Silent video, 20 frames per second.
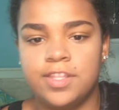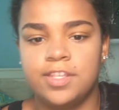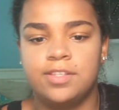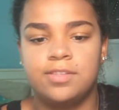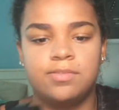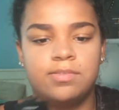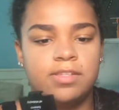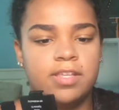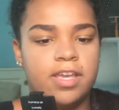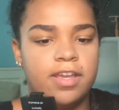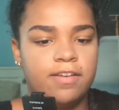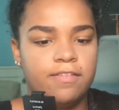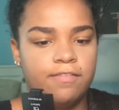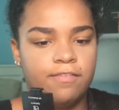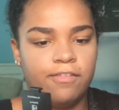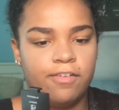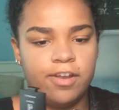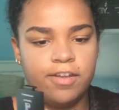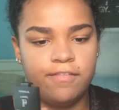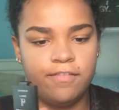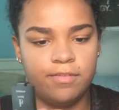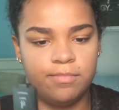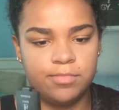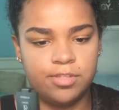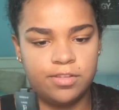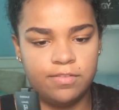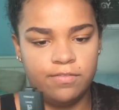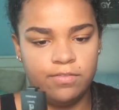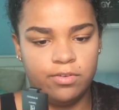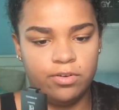This was like free from
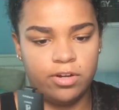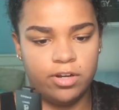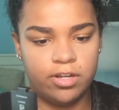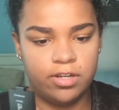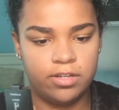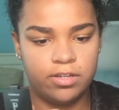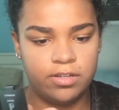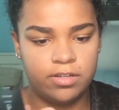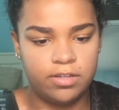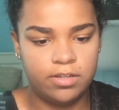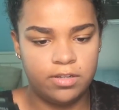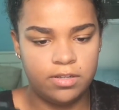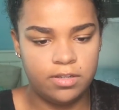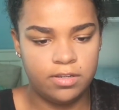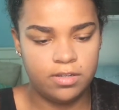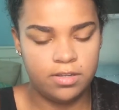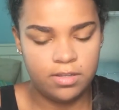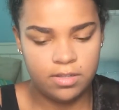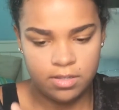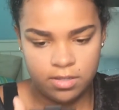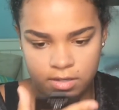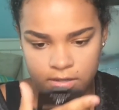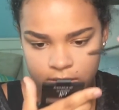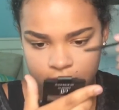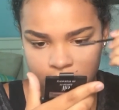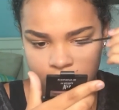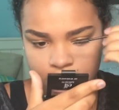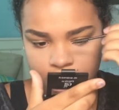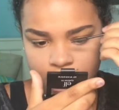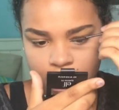Sephora,
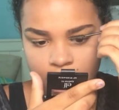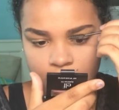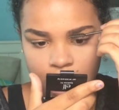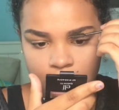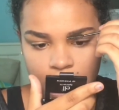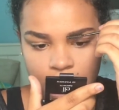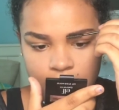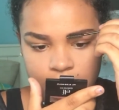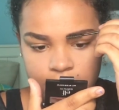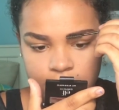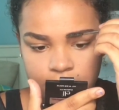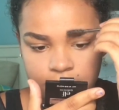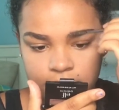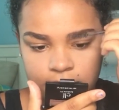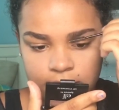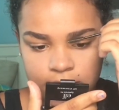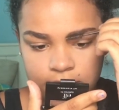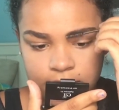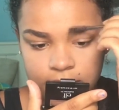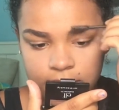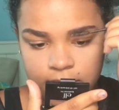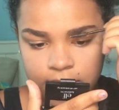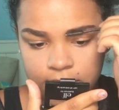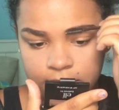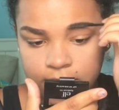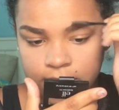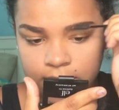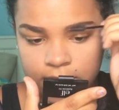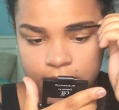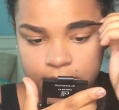and I just
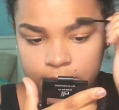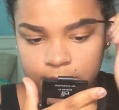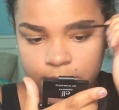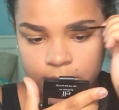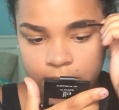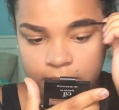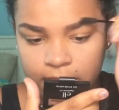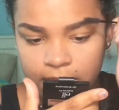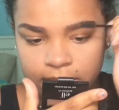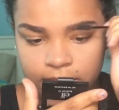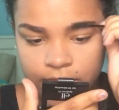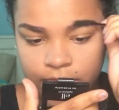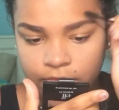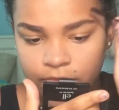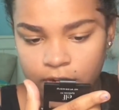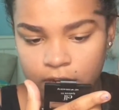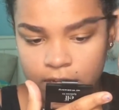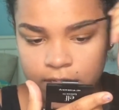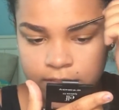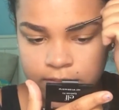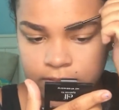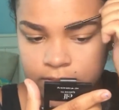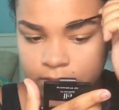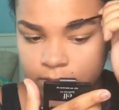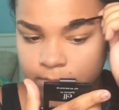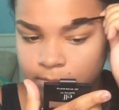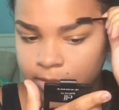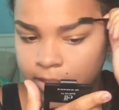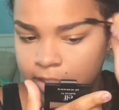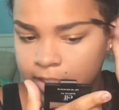spoolie out the front so
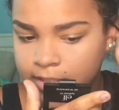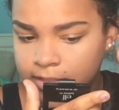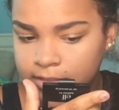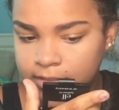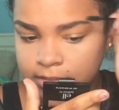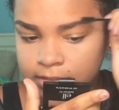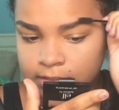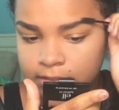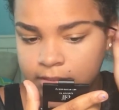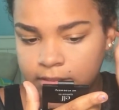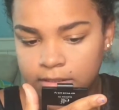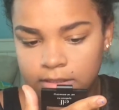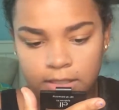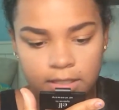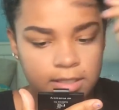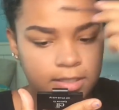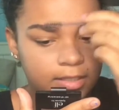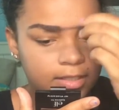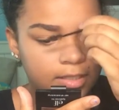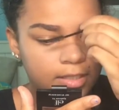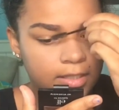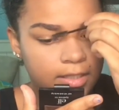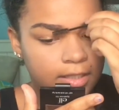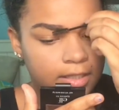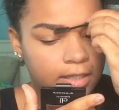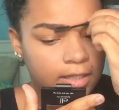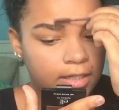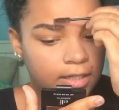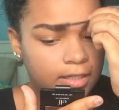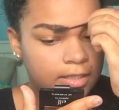it blends.
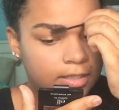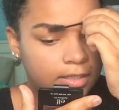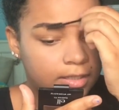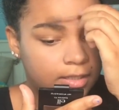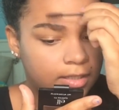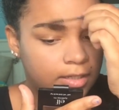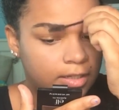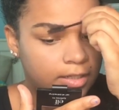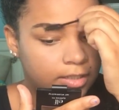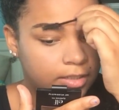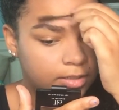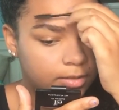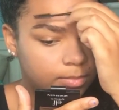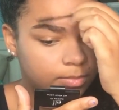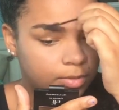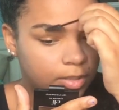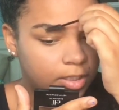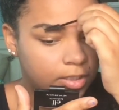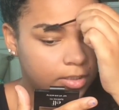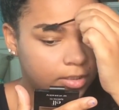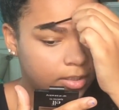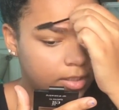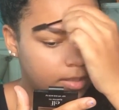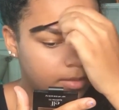You know, I just brush